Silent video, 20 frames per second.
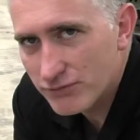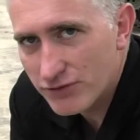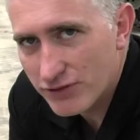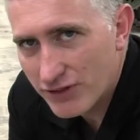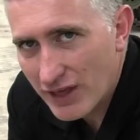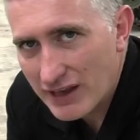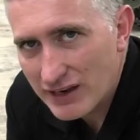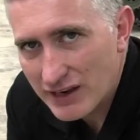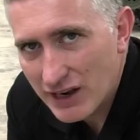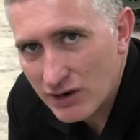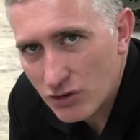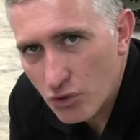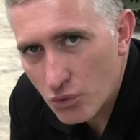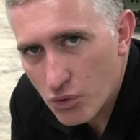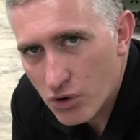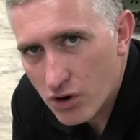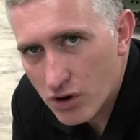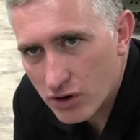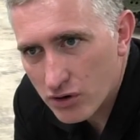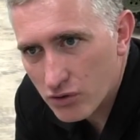they didn't
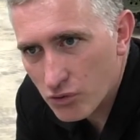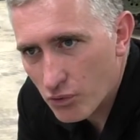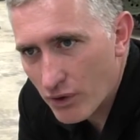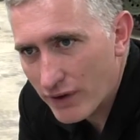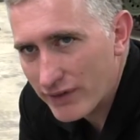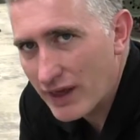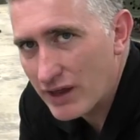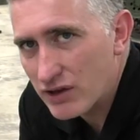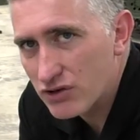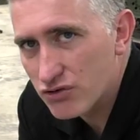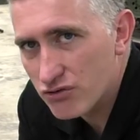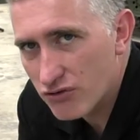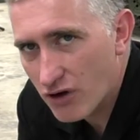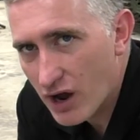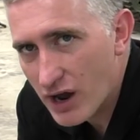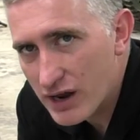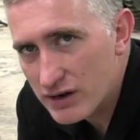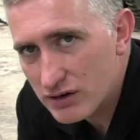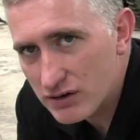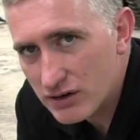work when they
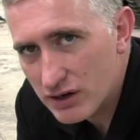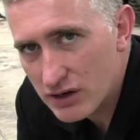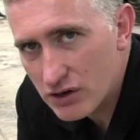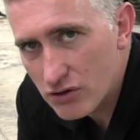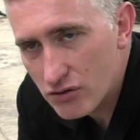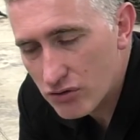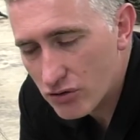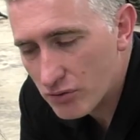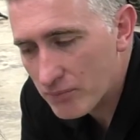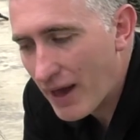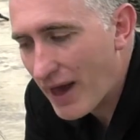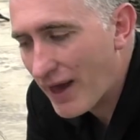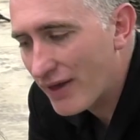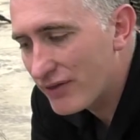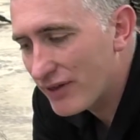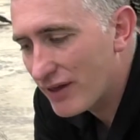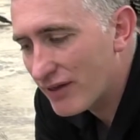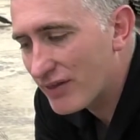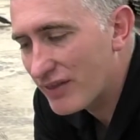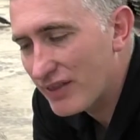tried to use them,
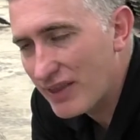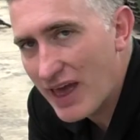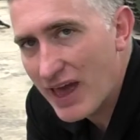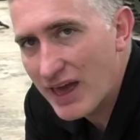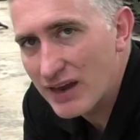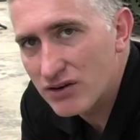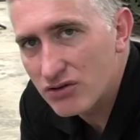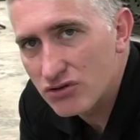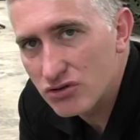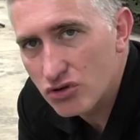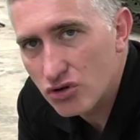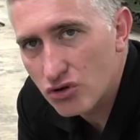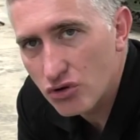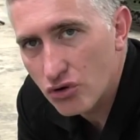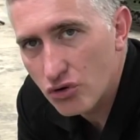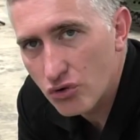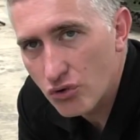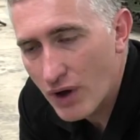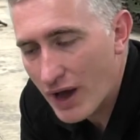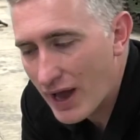and this led
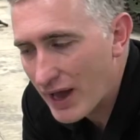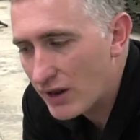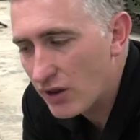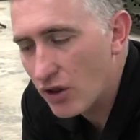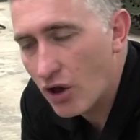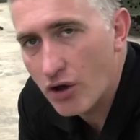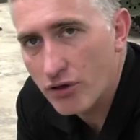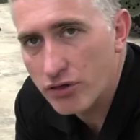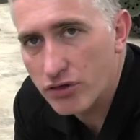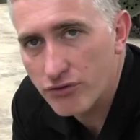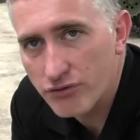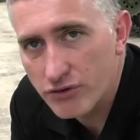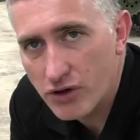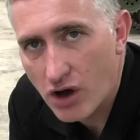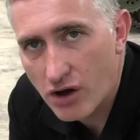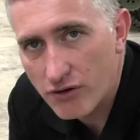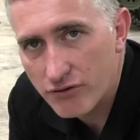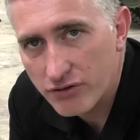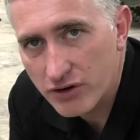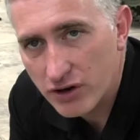to a loss of
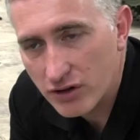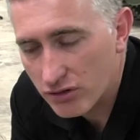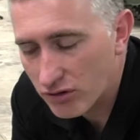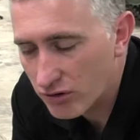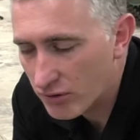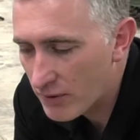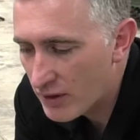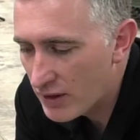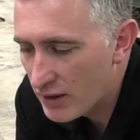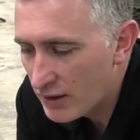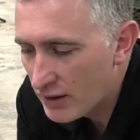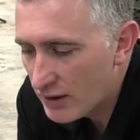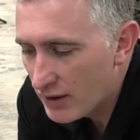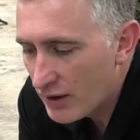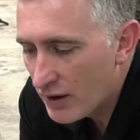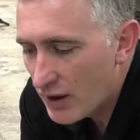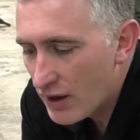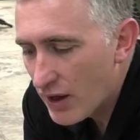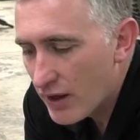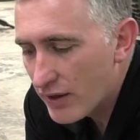confidence.
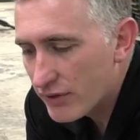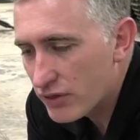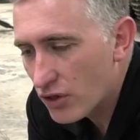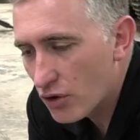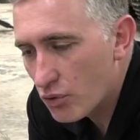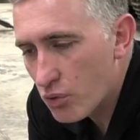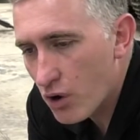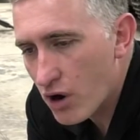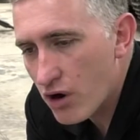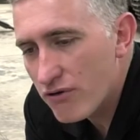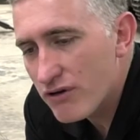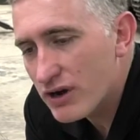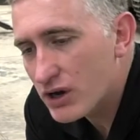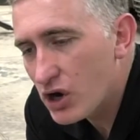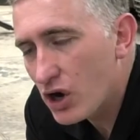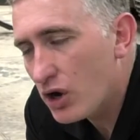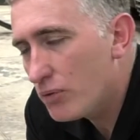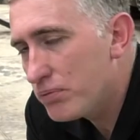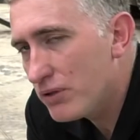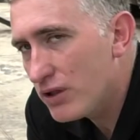There were a
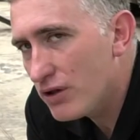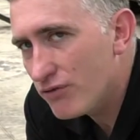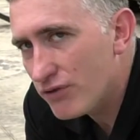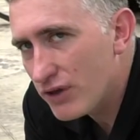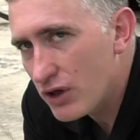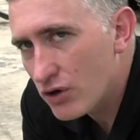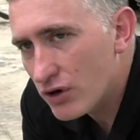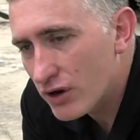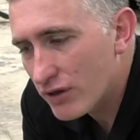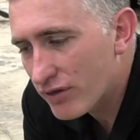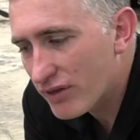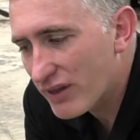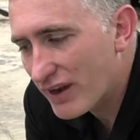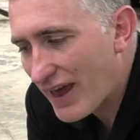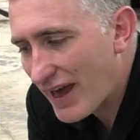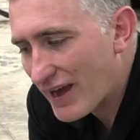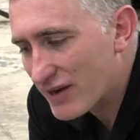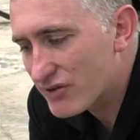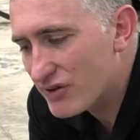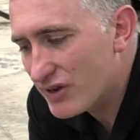couple of units that
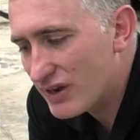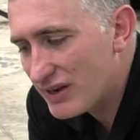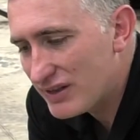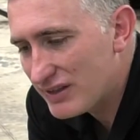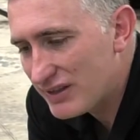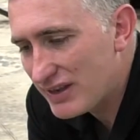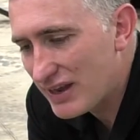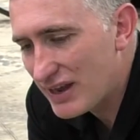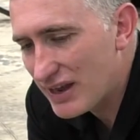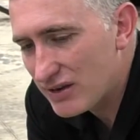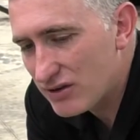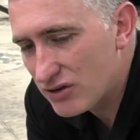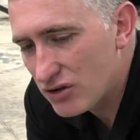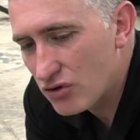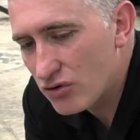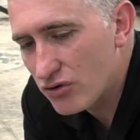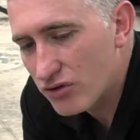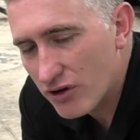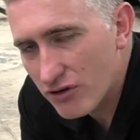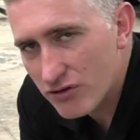actually did
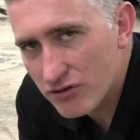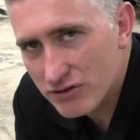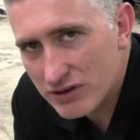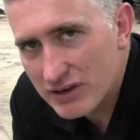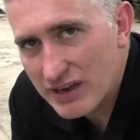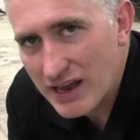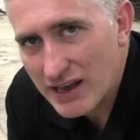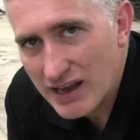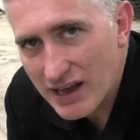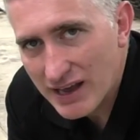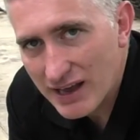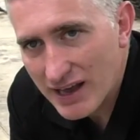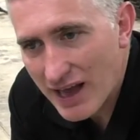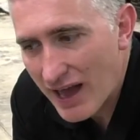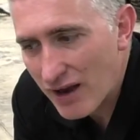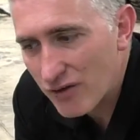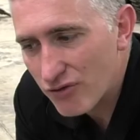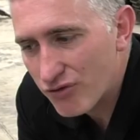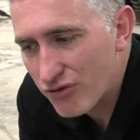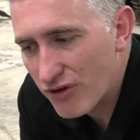do their digging
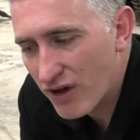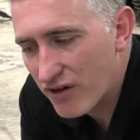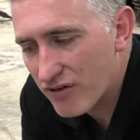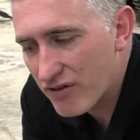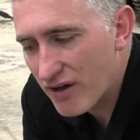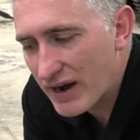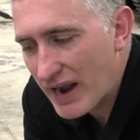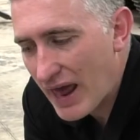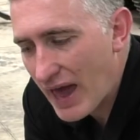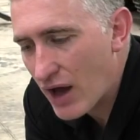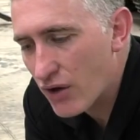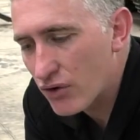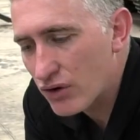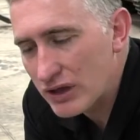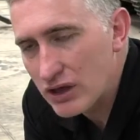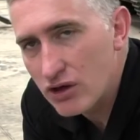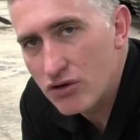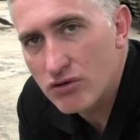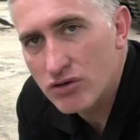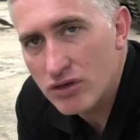and figure out how to
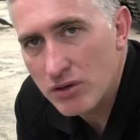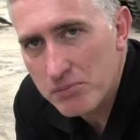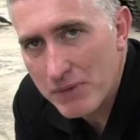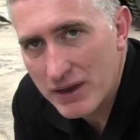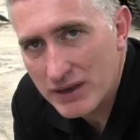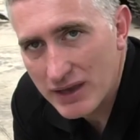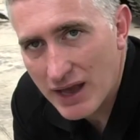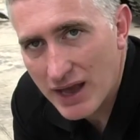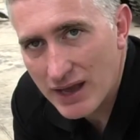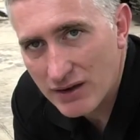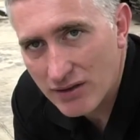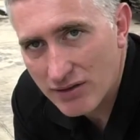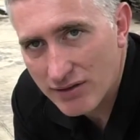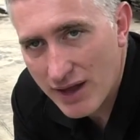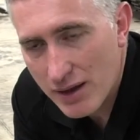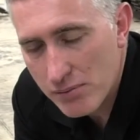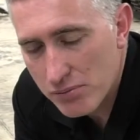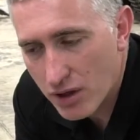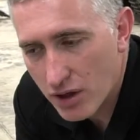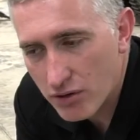use and maintain the
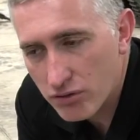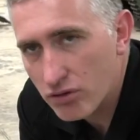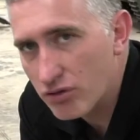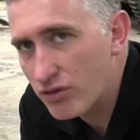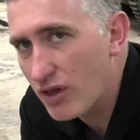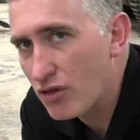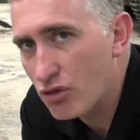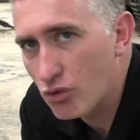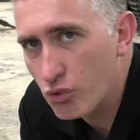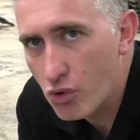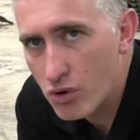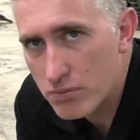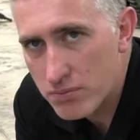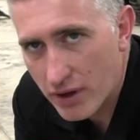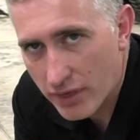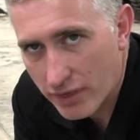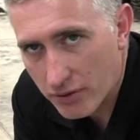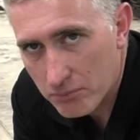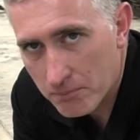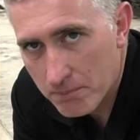stabilizers. They swore
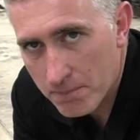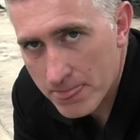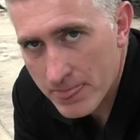by them.